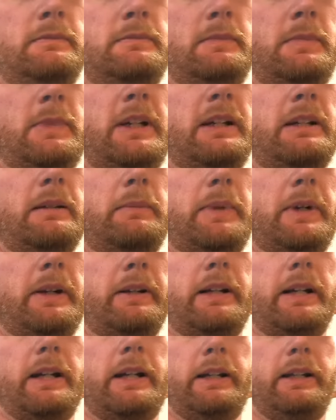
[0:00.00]
Get up there,
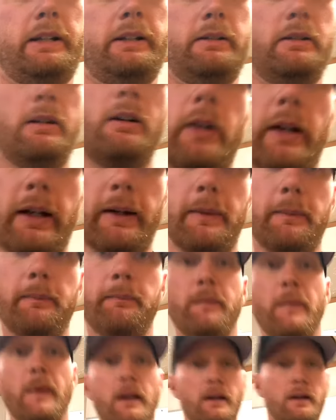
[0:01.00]
guy. Okay.
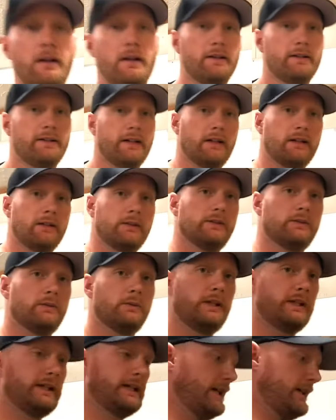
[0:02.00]
Now the
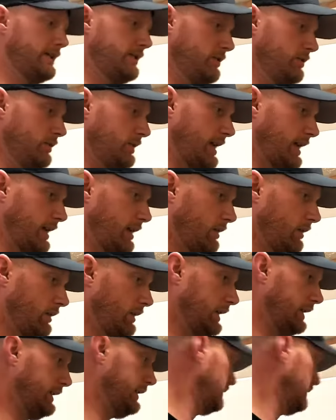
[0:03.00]
one I do carry